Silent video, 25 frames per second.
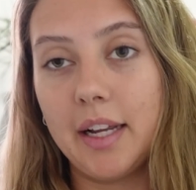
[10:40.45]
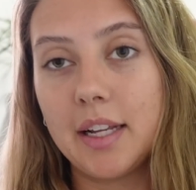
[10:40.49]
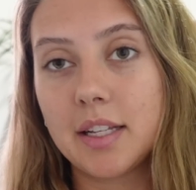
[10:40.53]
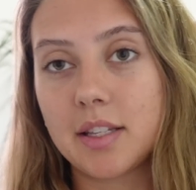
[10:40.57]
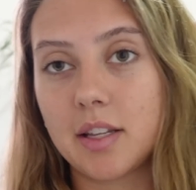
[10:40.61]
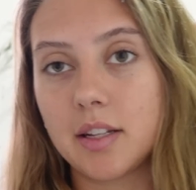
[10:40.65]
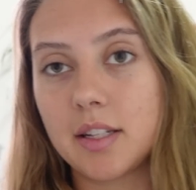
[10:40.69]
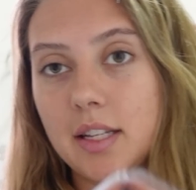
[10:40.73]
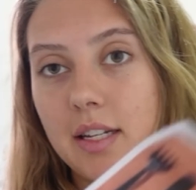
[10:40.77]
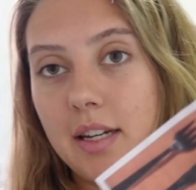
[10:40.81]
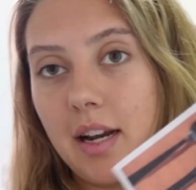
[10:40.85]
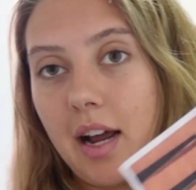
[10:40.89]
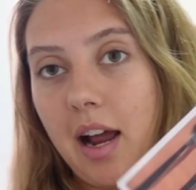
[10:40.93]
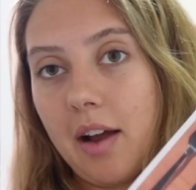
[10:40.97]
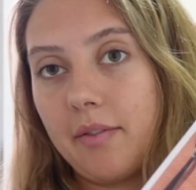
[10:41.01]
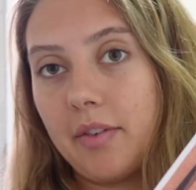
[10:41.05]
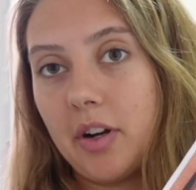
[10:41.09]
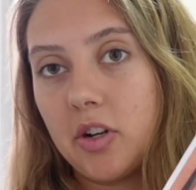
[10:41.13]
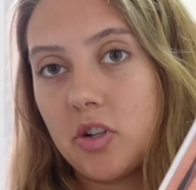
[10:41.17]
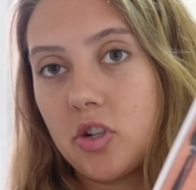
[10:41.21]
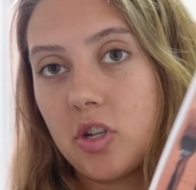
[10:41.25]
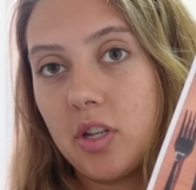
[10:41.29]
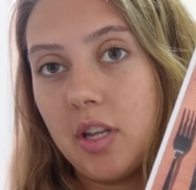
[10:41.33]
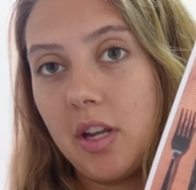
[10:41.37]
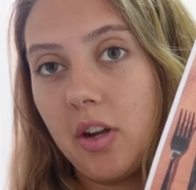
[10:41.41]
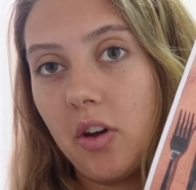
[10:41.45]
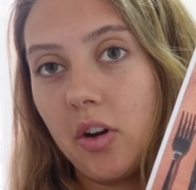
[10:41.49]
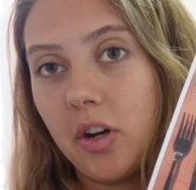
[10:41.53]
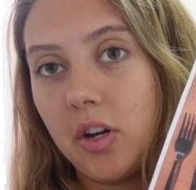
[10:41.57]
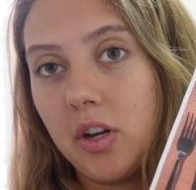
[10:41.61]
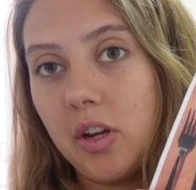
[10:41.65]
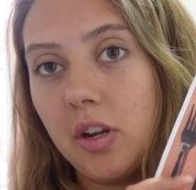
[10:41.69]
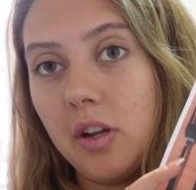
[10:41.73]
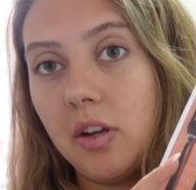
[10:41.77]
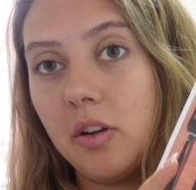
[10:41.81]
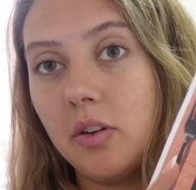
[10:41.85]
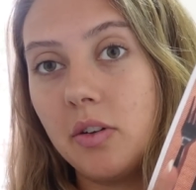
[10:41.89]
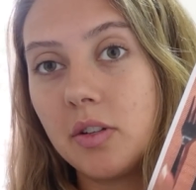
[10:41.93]
So tonight I'm actually going to
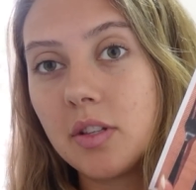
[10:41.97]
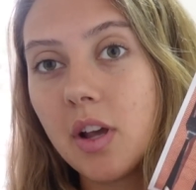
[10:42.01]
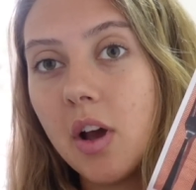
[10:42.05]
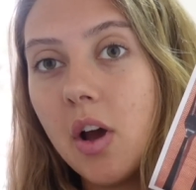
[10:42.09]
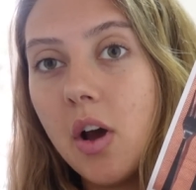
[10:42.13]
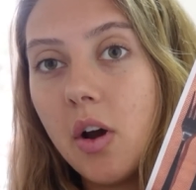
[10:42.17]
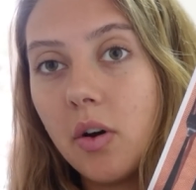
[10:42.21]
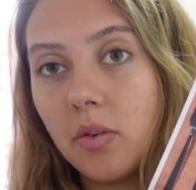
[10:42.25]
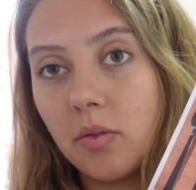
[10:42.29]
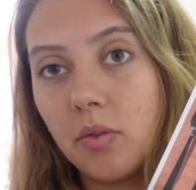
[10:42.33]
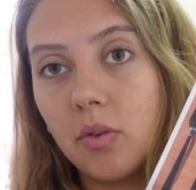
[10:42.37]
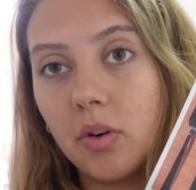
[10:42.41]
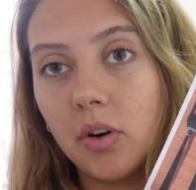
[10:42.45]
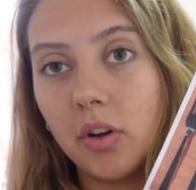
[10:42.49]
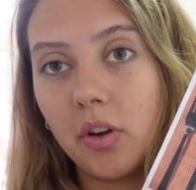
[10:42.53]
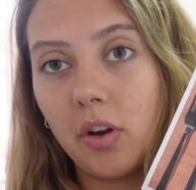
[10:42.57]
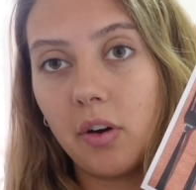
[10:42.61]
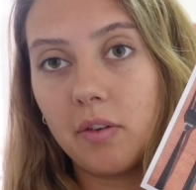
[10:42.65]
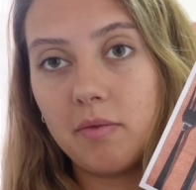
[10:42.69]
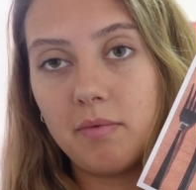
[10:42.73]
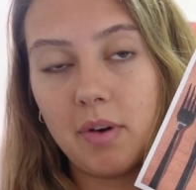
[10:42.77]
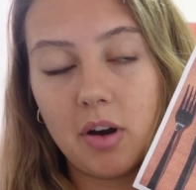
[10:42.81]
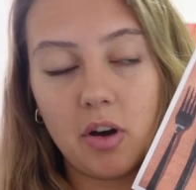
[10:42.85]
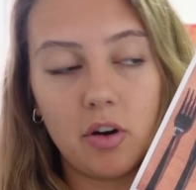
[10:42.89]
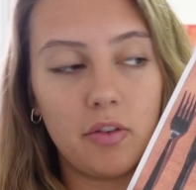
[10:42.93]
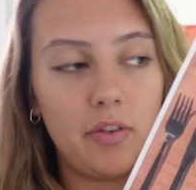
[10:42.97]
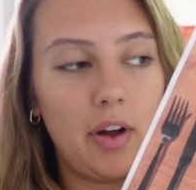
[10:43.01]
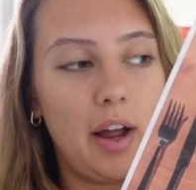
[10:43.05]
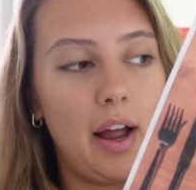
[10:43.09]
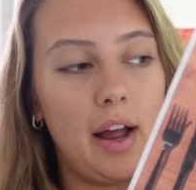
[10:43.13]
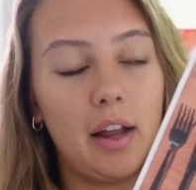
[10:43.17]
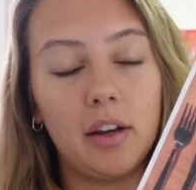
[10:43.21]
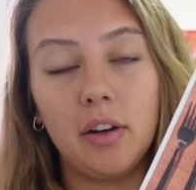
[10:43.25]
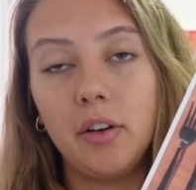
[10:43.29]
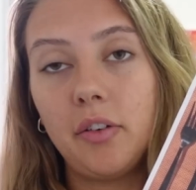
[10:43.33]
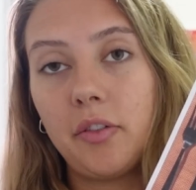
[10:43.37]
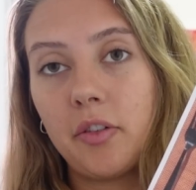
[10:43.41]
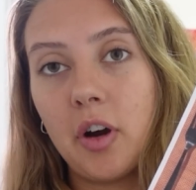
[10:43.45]
use one of my other
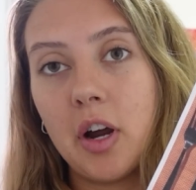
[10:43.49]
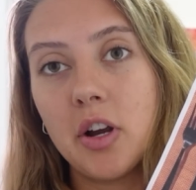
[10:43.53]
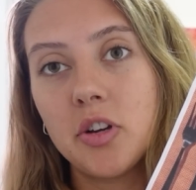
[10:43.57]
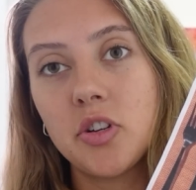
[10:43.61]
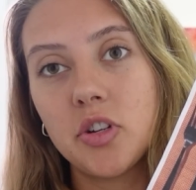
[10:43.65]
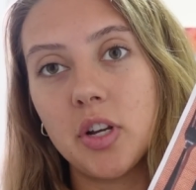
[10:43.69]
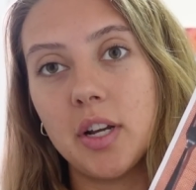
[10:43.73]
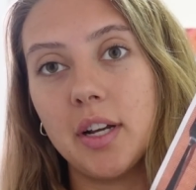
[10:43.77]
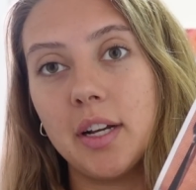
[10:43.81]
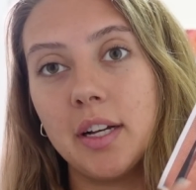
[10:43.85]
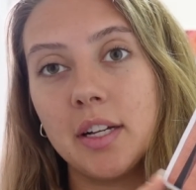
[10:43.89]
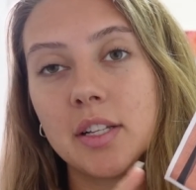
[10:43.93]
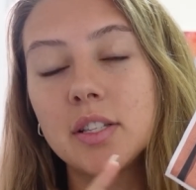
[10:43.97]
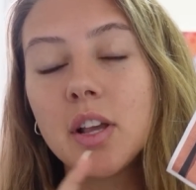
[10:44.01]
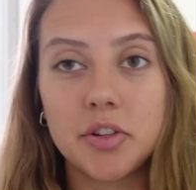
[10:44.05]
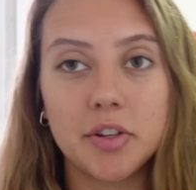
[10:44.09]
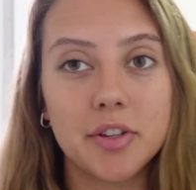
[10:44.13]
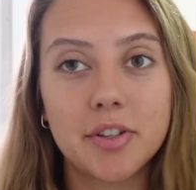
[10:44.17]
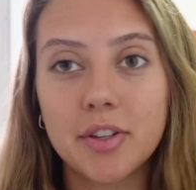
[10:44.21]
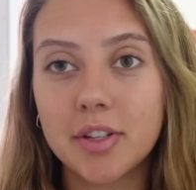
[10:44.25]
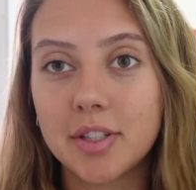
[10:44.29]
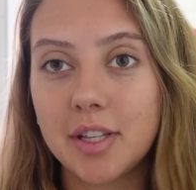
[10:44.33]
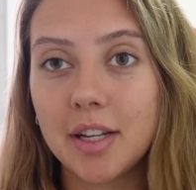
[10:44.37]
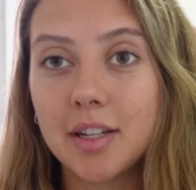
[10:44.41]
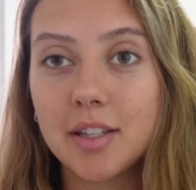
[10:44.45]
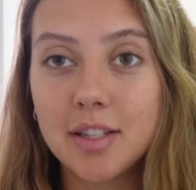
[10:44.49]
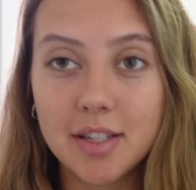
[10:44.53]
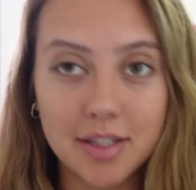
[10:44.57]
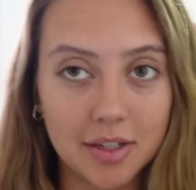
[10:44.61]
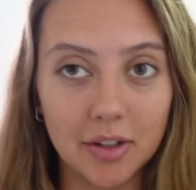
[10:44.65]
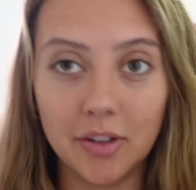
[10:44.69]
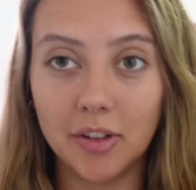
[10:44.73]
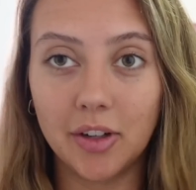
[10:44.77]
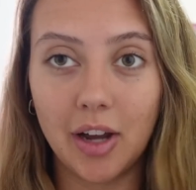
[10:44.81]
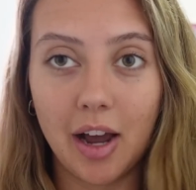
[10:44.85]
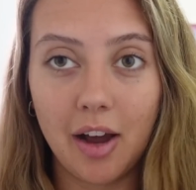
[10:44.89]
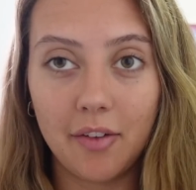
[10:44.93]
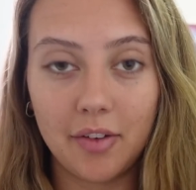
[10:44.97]
HelloFreshes, just because I still
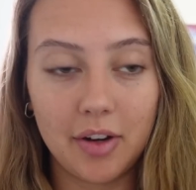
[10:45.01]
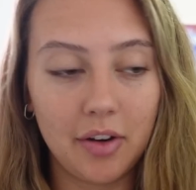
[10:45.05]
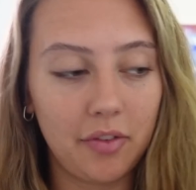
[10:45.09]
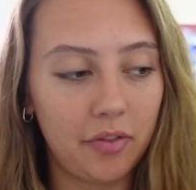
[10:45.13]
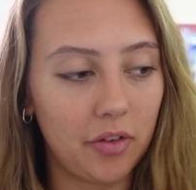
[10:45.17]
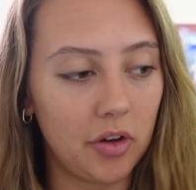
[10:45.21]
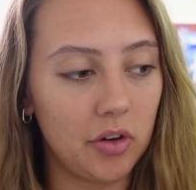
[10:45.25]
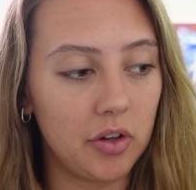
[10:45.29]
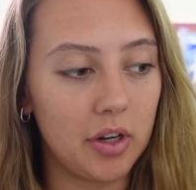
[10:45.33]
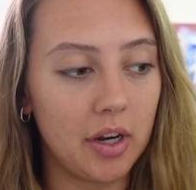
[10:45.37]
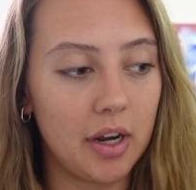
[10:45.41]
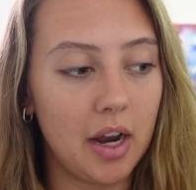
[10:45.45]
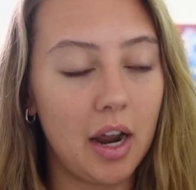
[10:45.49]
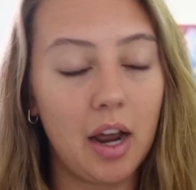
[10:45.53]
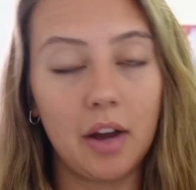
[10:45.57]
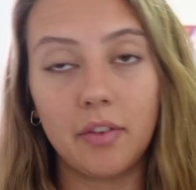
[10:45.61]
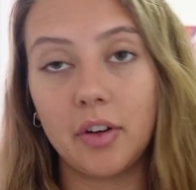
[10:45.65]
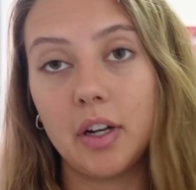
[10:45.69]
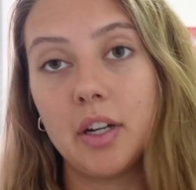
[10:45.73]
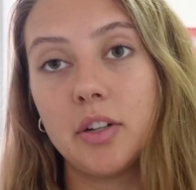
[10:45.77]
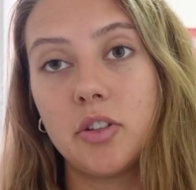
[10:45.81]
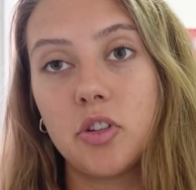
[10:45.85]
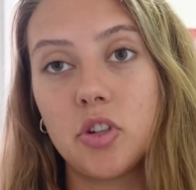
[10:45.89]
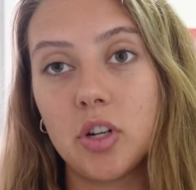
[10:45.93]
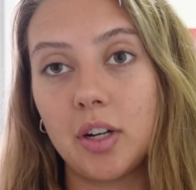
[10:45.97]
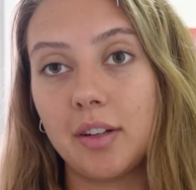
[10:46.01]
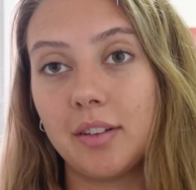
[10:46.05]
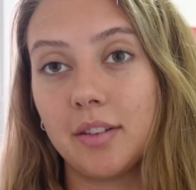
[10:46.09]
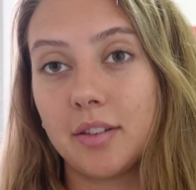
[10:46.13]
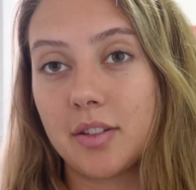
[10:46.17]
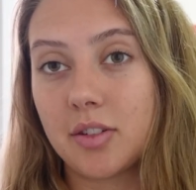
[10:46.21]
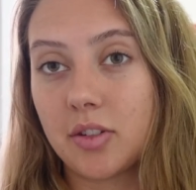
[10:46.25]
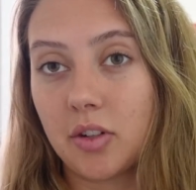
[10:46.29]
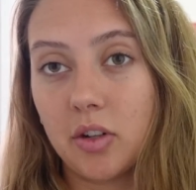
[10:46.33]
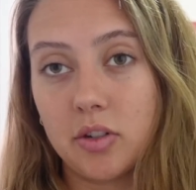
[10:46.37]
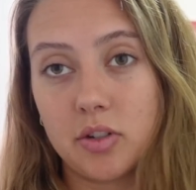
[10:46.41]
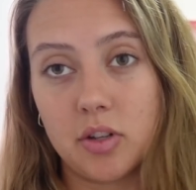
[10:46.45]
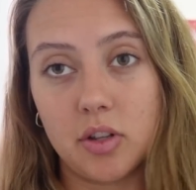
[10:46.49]
don't have any food and I haven't had a chance
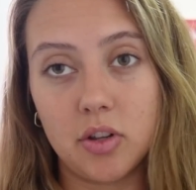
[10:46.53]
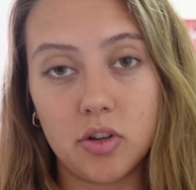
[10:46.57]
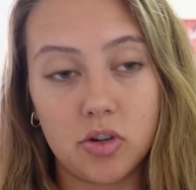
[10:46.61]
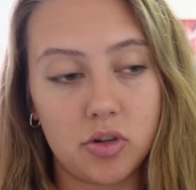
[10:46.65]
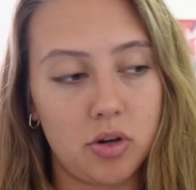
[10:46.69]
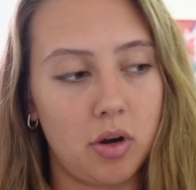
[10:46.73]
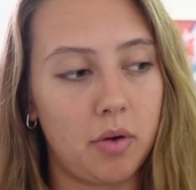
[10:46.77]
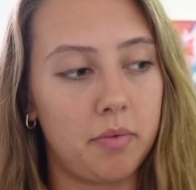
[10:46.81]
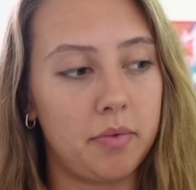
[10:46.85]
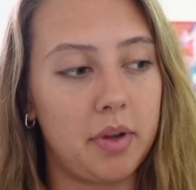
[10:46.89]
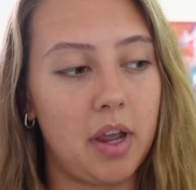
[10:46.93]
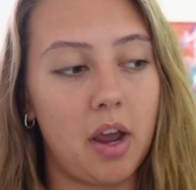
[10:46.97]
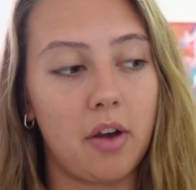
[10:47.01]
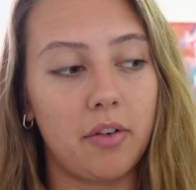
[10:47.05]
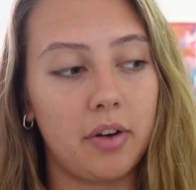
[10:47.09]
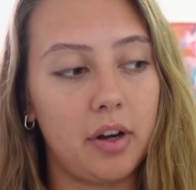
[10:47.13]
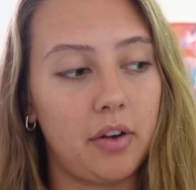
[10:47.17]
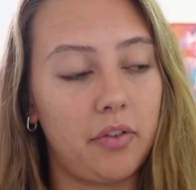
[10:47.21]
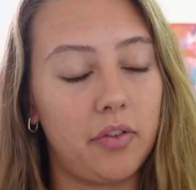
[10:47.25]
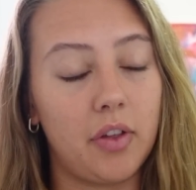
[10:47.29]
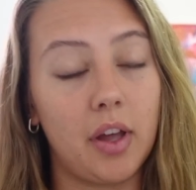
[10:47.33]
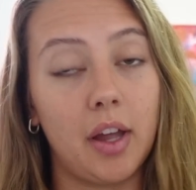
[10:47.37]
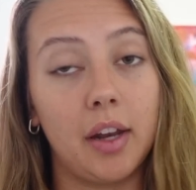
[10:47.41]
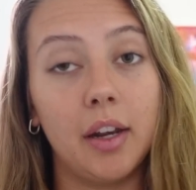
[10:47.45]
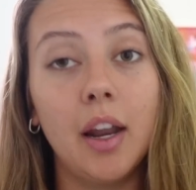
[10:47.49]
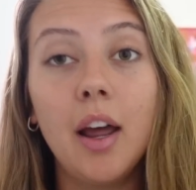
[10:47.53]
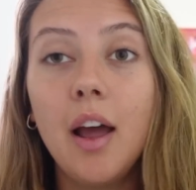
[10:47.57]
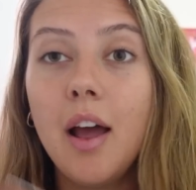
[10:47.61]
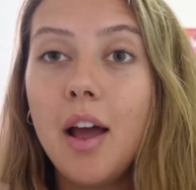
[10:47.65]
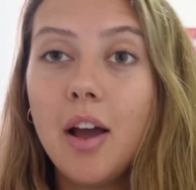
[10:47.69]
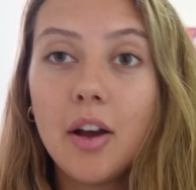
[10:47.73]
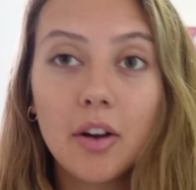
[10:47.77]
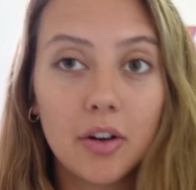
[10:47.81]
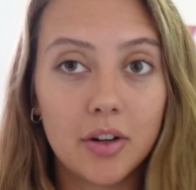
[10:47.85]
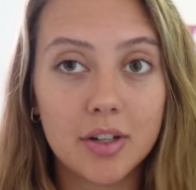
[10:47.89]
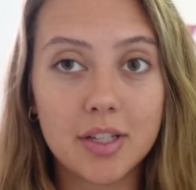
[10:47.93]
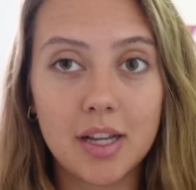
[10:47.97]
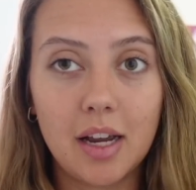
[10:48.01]
to go to the shop yet or anything,
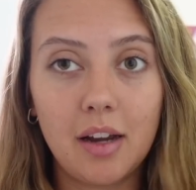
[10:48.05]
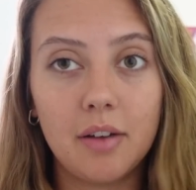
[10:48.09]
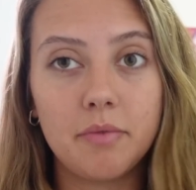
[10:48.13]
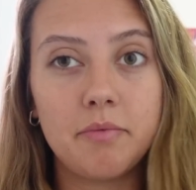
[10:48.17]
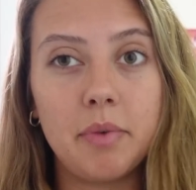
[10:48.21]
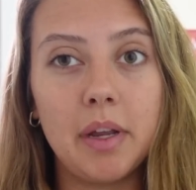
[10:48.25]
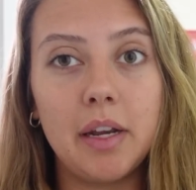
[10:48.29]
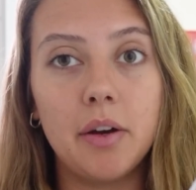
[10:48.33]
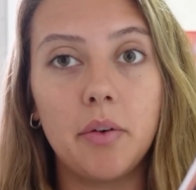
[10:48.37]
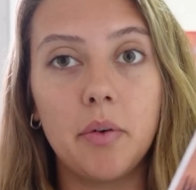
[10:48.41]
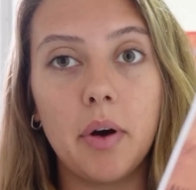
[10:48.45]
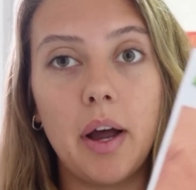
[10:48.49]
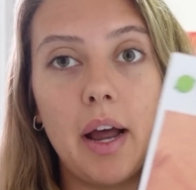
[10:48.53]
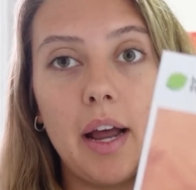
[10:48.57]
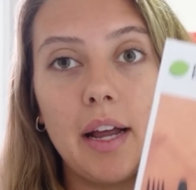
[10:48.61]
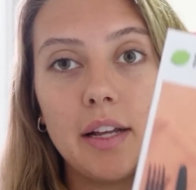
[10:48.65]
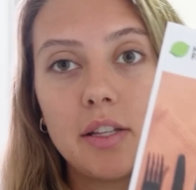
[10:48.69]
because I have been away.